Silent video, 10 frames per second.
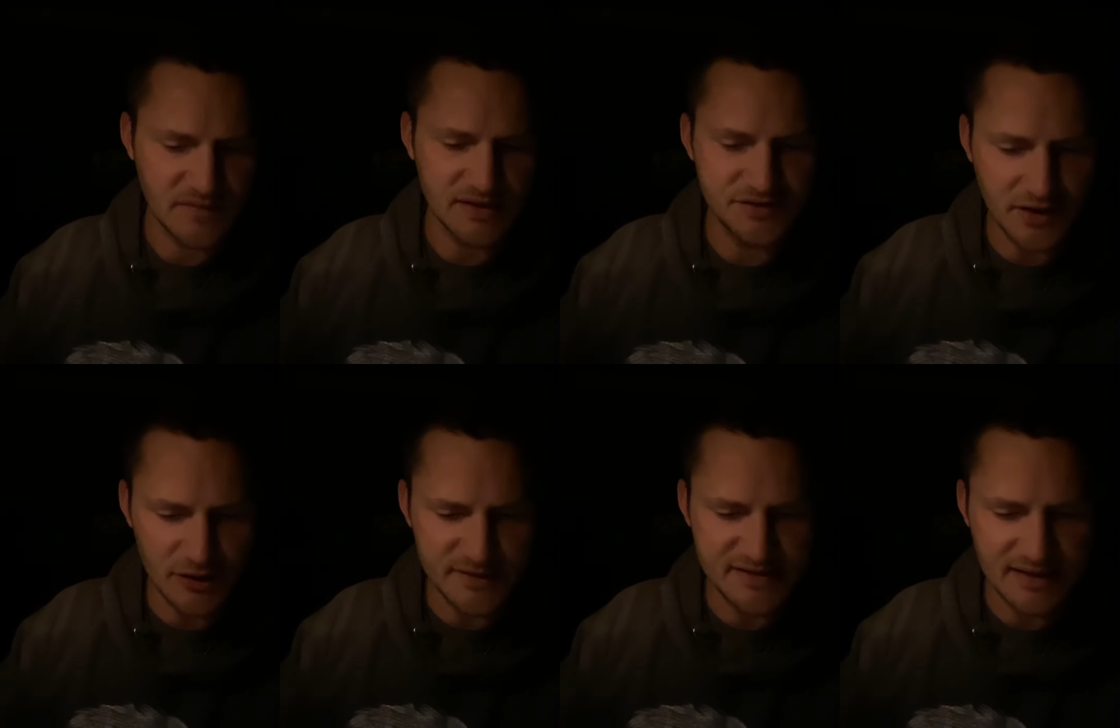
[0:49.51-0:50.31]
And
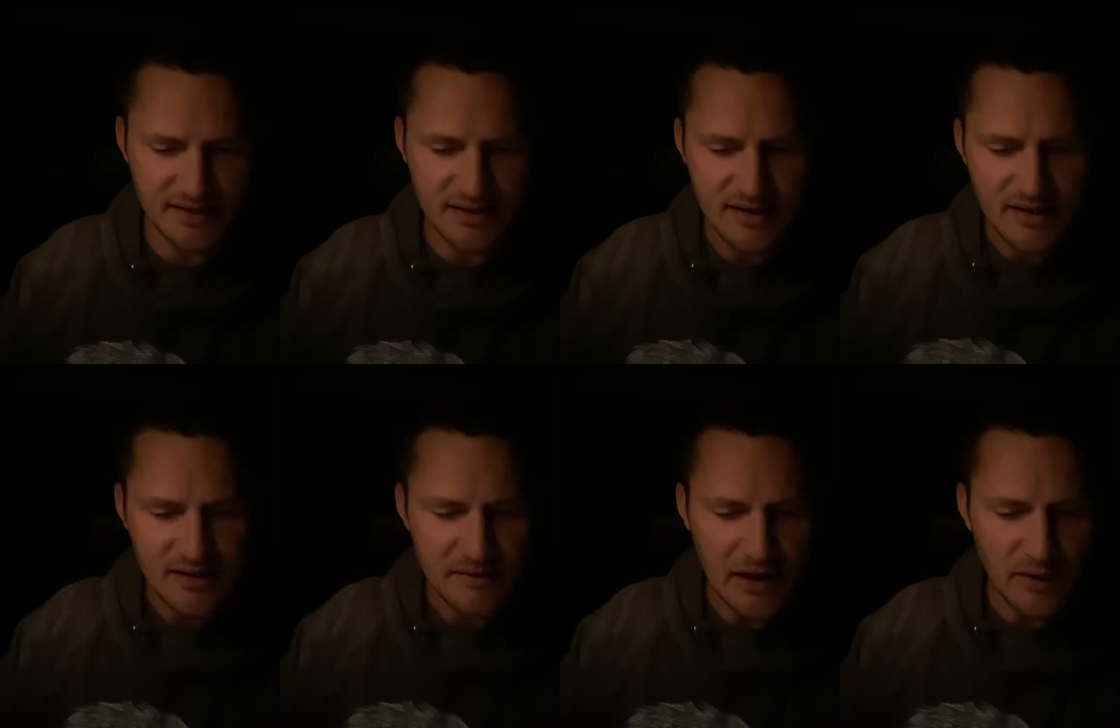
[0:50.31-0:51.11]
Solomon said,
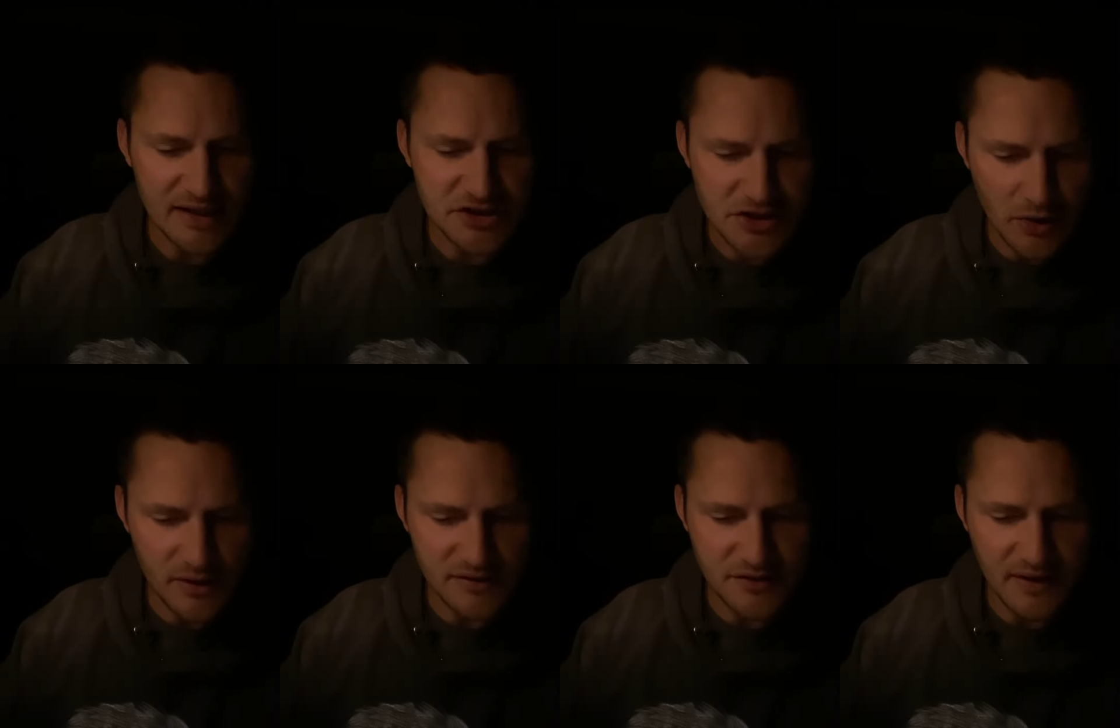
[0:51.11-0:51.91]
"Thou hast
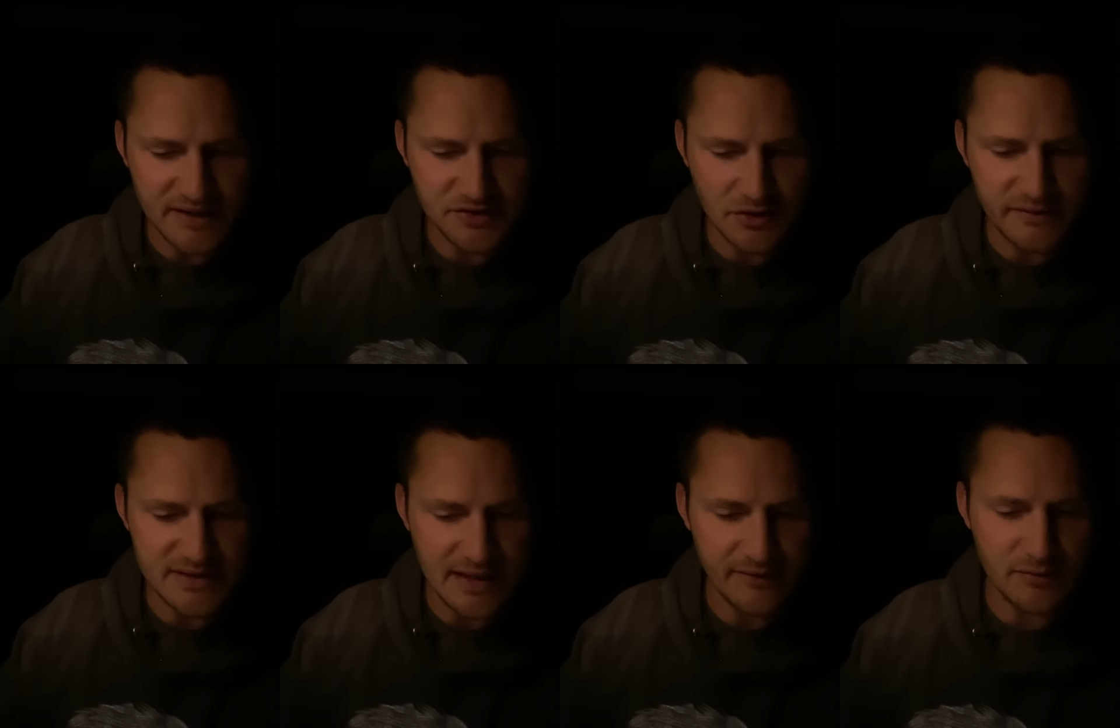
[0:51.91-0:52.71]
showed unto thy
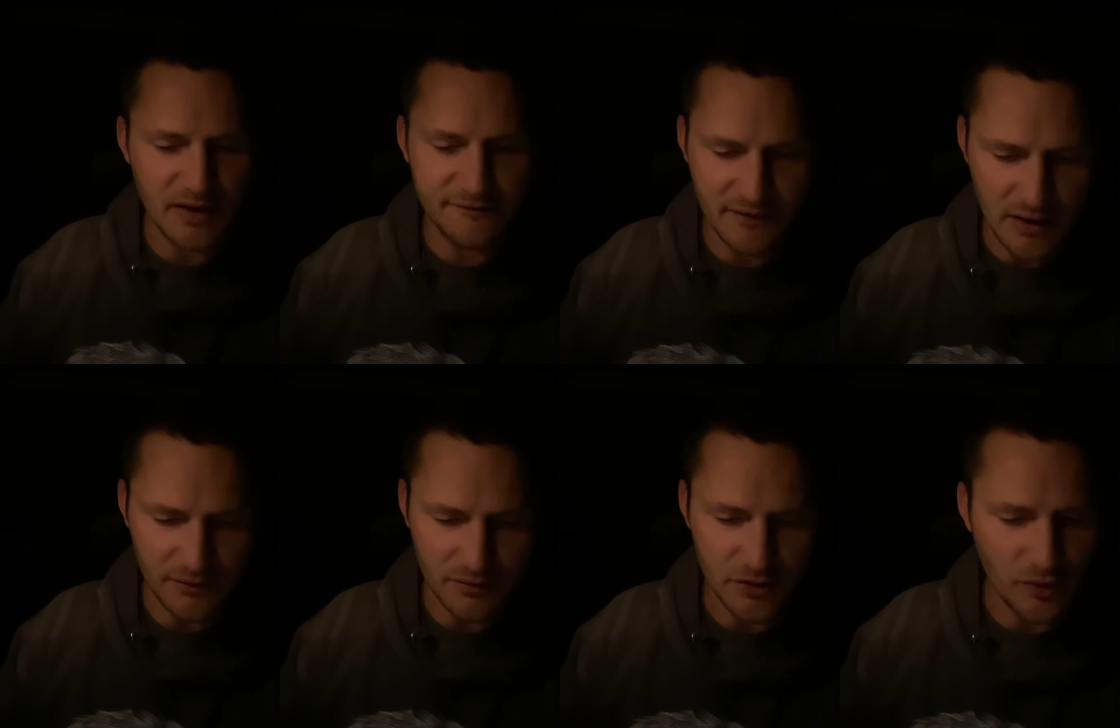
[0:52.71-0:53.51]
servant David, my
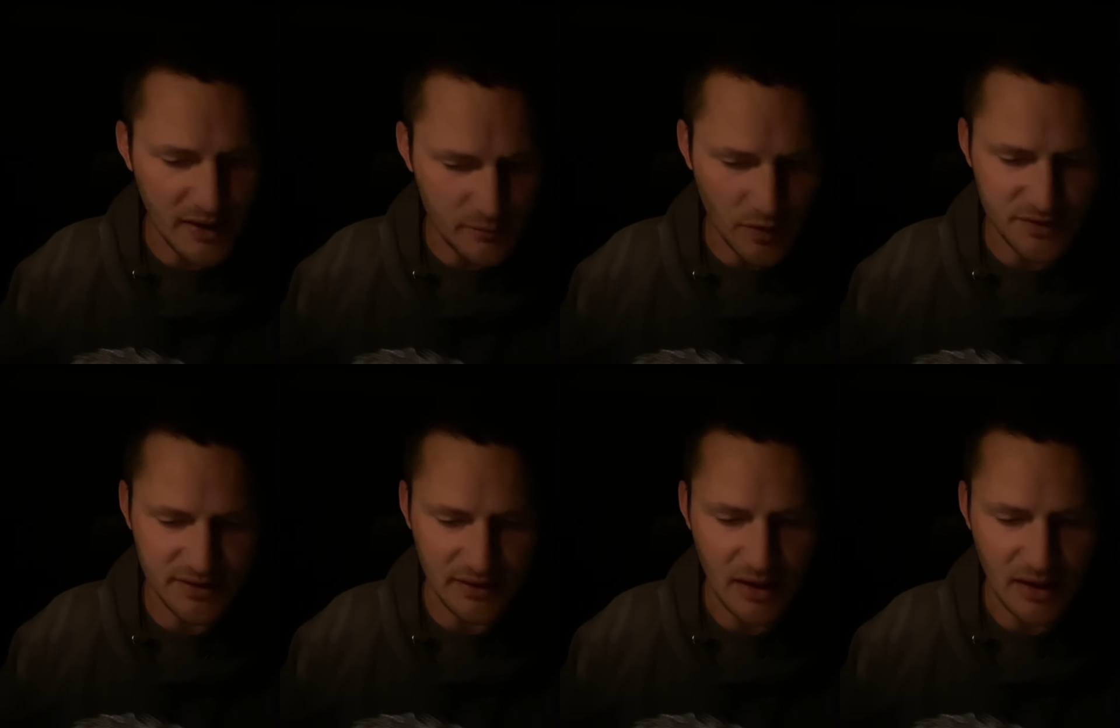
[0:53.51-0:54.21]
father, great mercy,